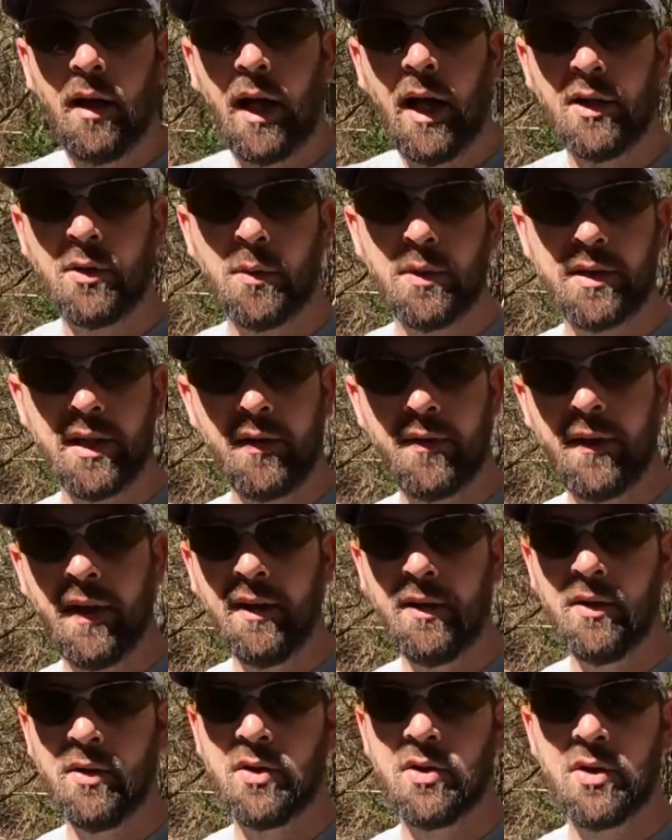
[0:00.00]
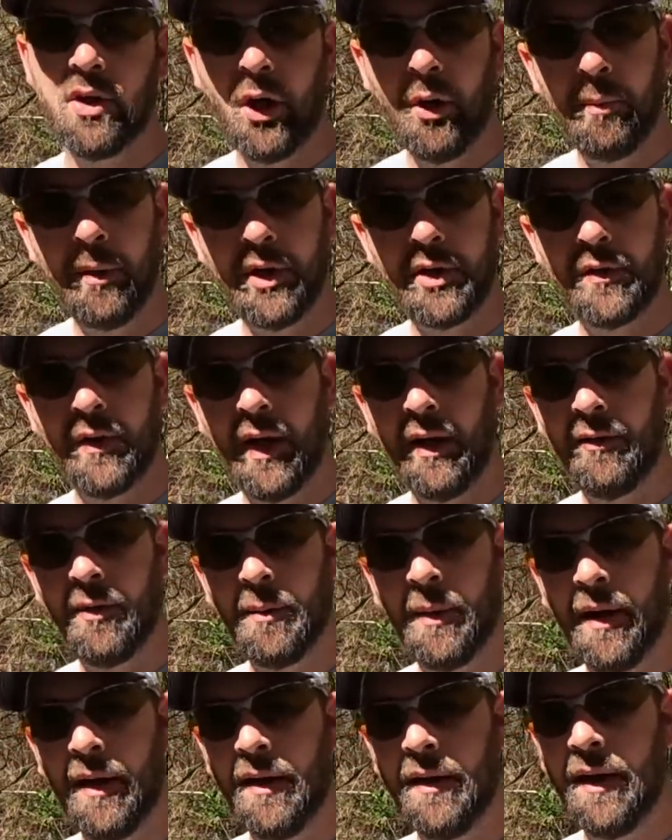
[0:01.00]
I just want to say thank you so much for
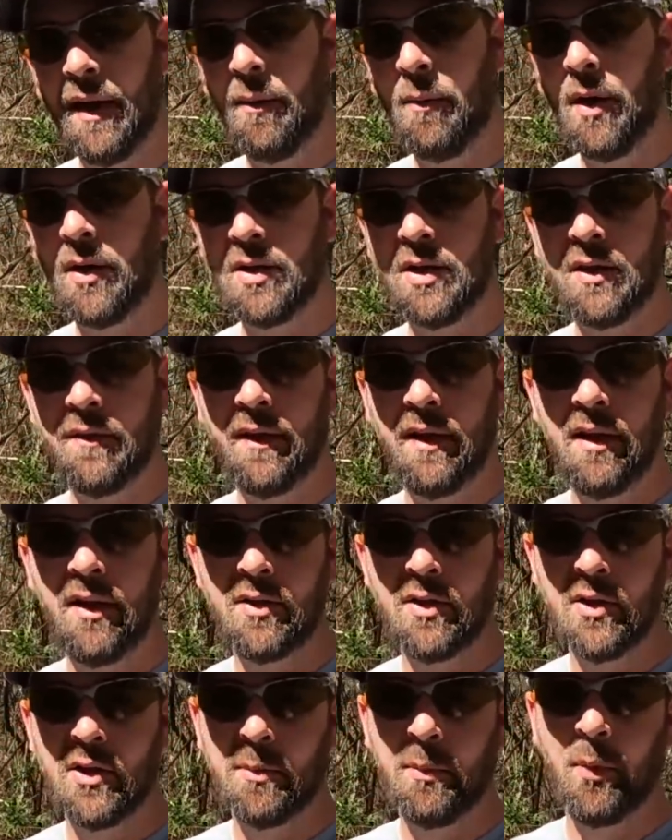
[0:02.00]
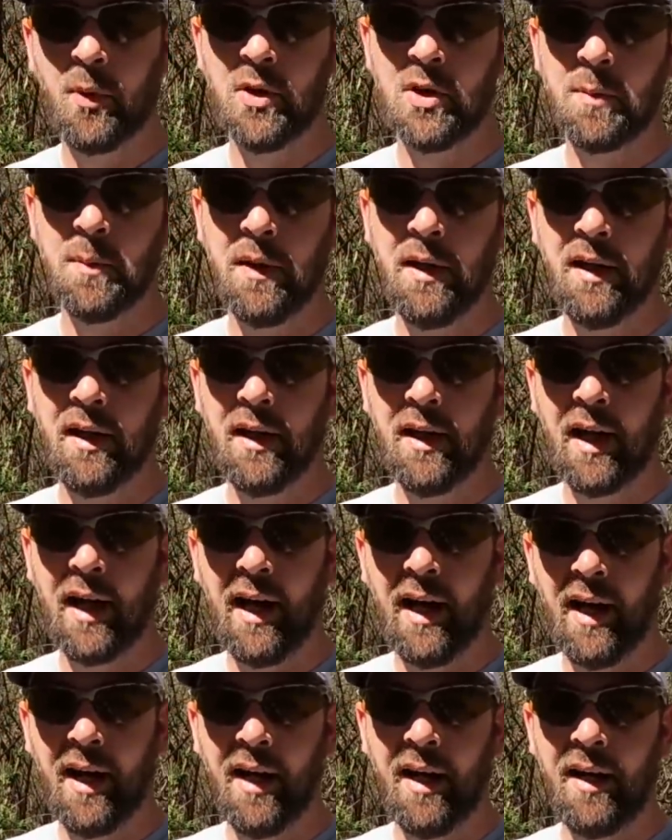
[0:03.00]
everybody that watches these videos and supports me.
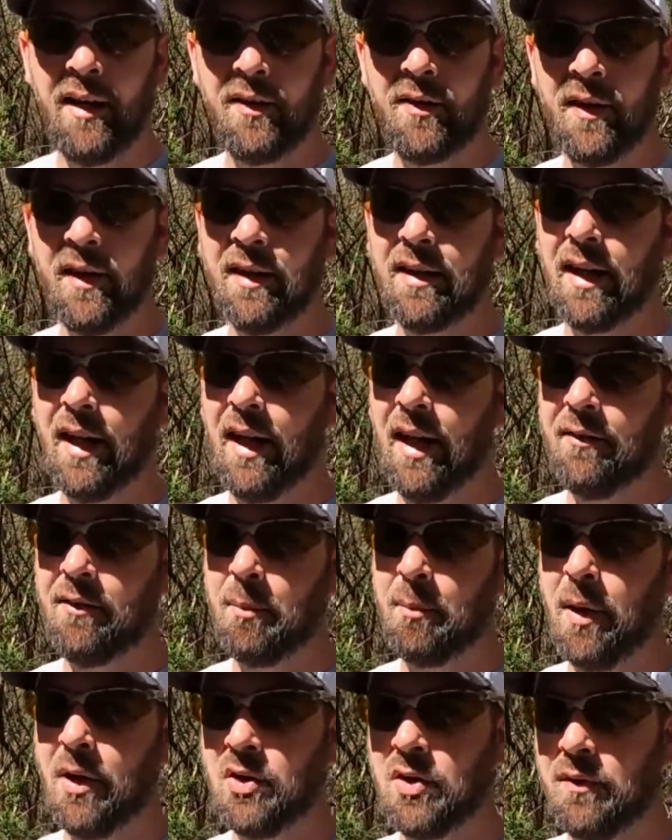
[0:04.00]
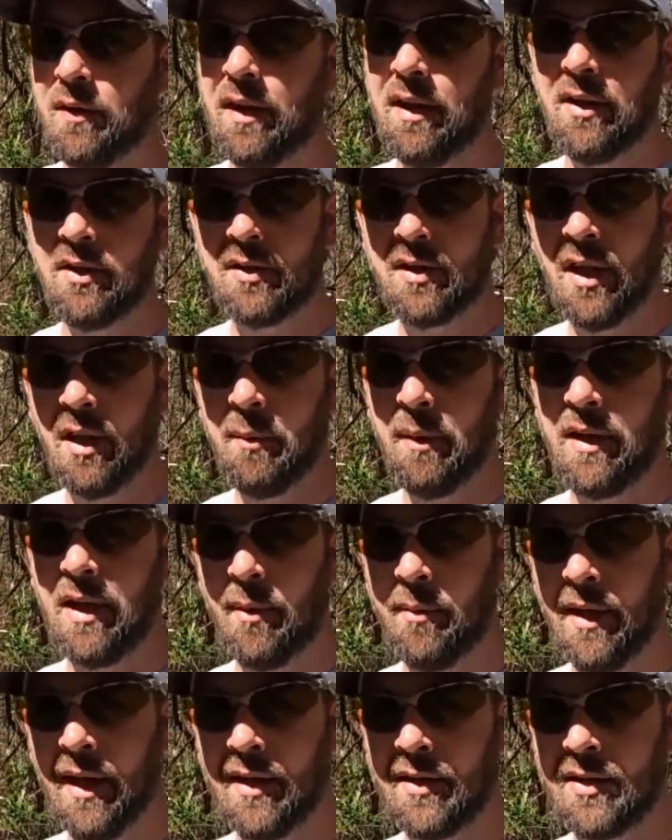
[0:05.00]
I think I have a bunch of videos going to be
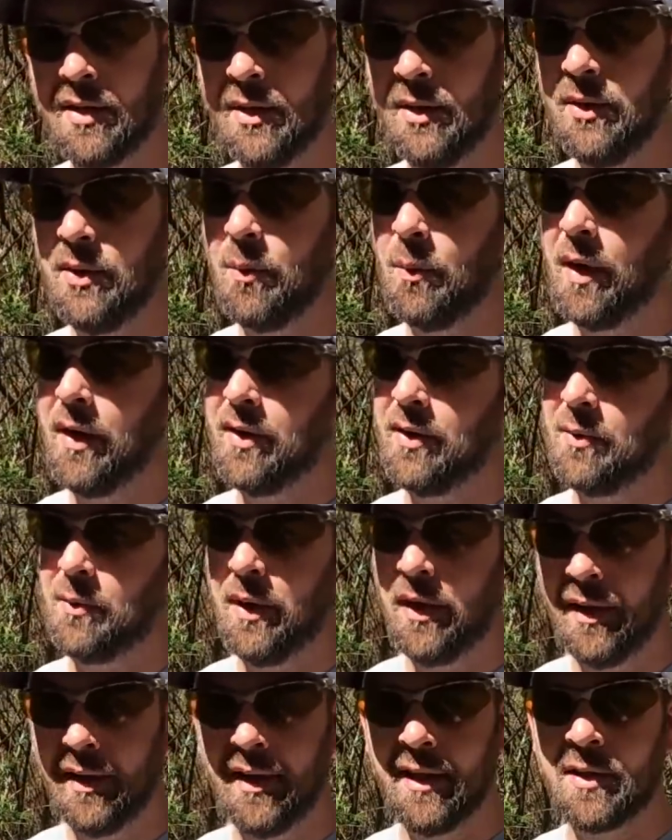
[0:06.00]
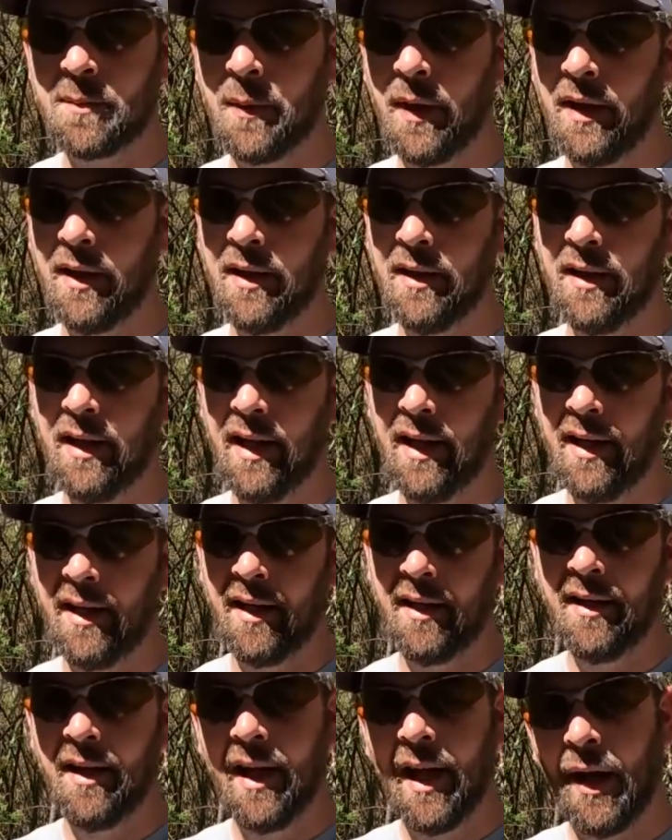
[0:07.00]
coming out soon. The weather really is breaking,
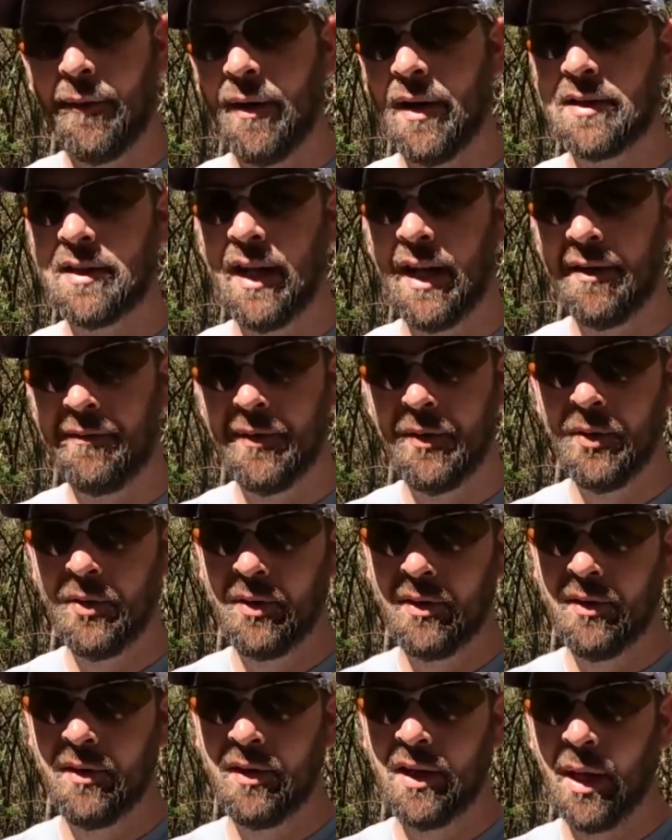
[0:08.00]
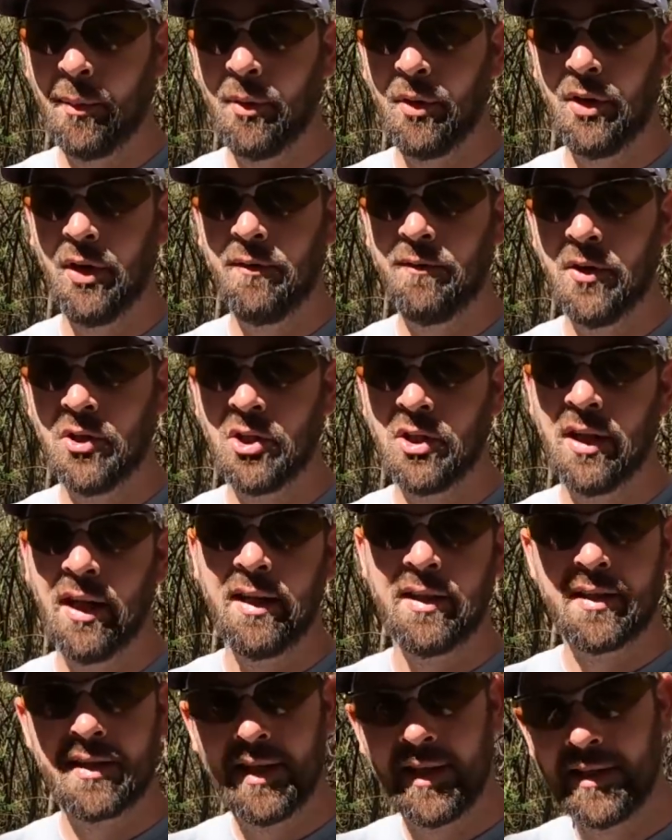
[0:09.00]
and I've actually had a couple good fishing
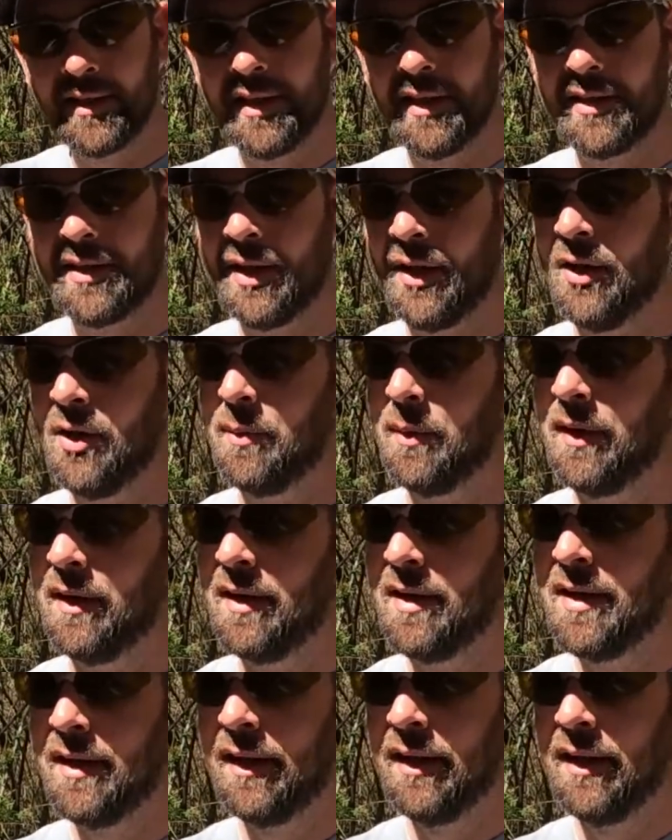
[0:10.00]
days since this tournament,